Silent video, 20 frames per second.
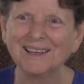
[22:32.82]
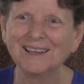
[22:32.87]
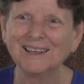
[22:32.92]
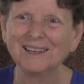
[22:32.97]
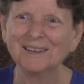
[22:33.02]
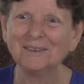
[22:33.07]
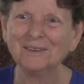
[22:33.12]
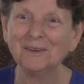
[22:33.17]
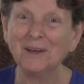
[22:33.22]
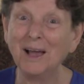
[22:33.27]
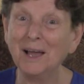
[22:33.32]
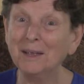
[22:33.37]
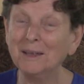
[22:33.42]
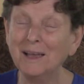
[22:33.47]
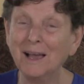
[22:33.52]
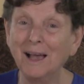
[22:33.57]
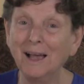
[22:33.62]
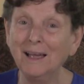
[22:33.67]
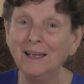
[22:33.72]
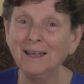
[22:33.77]
You know,
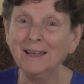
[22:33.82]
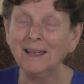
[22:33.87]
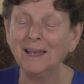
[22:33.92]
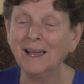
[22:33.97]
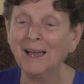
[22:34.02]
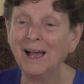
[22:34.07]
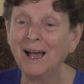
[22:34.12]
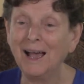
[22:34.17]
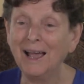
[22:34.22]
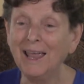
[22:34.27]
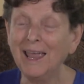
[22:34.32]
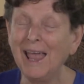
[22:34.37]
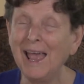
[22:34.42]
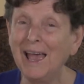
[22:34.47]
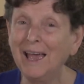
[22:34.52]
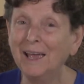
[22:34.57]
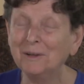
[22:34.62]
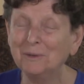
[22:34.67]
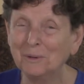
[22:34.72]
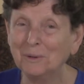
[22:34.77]
I
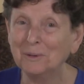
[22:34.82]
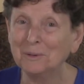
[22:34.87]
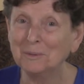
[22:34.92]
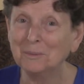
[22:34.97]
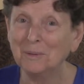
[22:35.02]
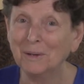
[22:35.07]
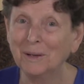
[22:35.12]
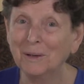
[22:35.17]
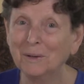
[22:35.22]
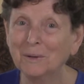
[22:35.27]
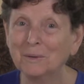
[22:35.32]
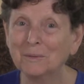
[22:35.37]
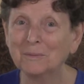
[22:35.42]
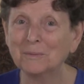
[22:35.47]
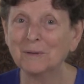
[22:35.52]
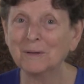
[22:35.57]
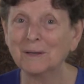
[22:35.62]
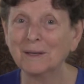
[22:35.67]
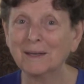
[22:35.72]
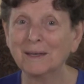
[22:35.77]
had
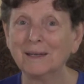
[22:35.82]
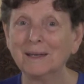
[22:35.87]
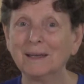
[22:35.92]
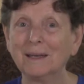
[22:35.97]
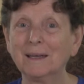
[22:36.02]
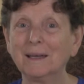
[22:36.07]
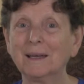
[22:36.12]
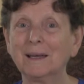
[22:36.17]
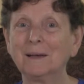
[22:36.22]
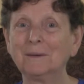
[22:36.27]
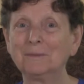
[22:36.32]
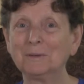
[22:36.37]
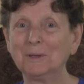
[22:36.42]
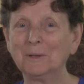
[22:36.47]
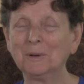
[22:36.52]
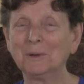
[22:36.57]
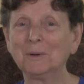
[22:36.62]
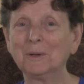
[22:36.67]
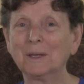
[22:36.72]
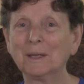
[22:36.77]
autobiography of a
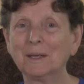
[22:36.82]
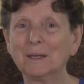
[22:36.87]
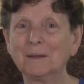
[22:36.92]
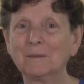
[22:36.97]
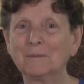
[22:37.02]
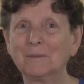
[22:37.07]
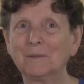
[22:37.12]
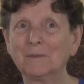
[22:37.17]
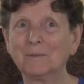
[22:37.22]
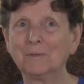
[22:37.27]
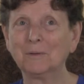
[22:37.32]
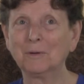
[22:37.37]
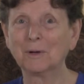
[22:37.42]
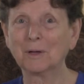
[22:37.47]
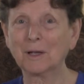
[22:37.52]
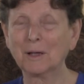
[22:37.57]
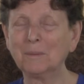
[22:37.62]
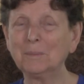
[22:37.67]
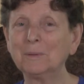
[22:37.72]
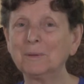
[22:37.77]
yogi for a
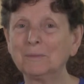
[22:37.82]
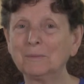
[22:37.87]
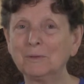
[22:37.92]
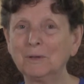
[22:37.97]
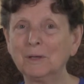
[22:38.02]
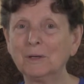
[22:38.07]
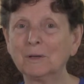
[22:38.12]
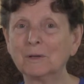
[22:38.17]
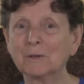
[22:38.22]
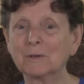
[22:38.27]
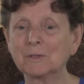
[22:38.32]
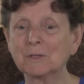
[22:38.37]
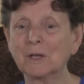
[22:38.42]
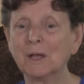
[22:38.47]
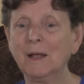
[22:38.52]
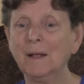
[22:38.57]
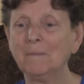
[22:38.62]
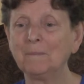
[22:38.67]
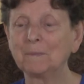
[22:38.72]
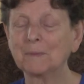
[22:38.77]
couple of years,
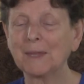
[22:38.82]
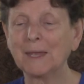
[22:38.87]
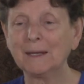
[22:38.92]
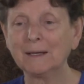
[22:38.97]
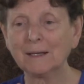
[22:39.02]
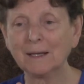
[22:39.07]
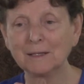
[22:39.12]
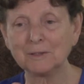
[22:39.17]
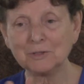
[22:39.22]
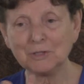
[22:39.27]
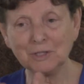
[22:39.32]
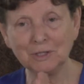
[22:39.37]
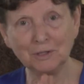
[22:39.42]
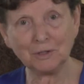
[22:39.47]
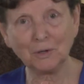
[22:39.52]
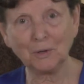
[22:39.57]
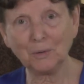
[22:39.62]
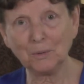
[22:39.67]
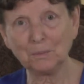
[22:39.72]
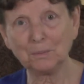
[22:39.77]
and I did
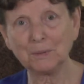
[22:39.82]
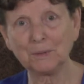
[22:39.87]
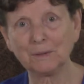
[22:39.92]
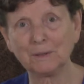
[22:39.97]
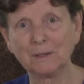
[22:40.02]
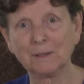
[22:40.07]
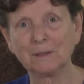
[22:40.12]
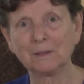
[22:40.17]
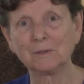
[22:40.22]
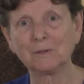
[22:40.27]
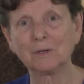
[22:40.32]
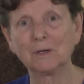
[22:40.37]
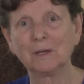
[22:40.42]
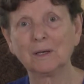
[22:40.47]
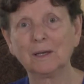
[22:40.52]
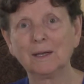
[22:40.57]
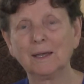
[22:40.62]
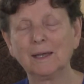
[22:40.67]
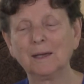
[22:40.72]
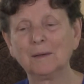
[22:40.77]
open it,
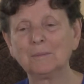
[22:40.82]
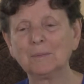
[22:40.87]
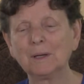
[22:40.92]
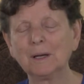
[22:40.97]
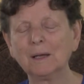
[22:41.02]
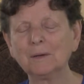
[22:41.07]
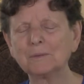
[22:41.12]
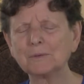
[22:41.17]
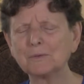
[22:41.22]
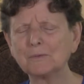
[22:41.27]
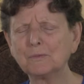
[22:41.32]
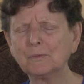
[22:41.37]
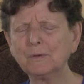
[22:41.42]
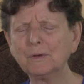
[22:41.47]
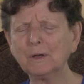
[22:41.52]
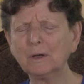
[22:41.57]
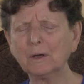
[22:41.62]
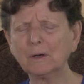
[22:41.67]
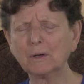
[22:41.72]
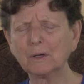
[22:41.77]
but I was
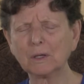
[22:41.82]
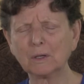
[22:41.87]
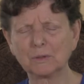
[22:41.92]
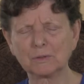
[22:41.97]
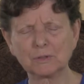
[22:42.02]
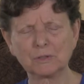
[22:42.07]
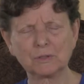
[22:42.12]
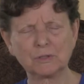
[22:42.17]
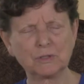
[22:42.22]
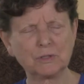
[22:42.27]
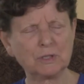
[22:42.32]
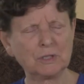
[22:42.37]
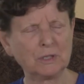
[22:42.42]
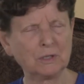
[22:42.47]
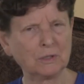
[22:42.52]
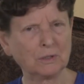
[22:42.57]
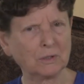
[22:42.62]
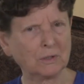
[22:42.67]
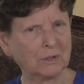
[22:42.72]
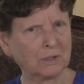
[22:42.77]
very
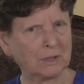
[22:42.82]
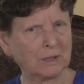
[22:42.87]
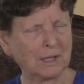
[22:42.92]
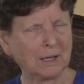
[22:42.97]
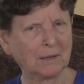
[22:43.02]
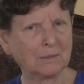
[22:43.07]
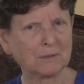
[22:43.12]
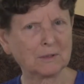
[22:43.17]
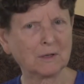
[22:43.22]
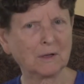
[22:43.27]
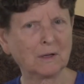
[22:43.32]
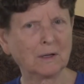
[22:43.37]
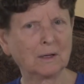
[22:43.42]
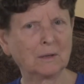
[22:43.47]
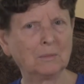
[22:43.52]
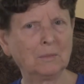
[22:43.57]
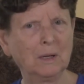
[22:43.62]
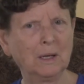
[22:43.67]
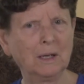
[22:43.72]
austere at that time.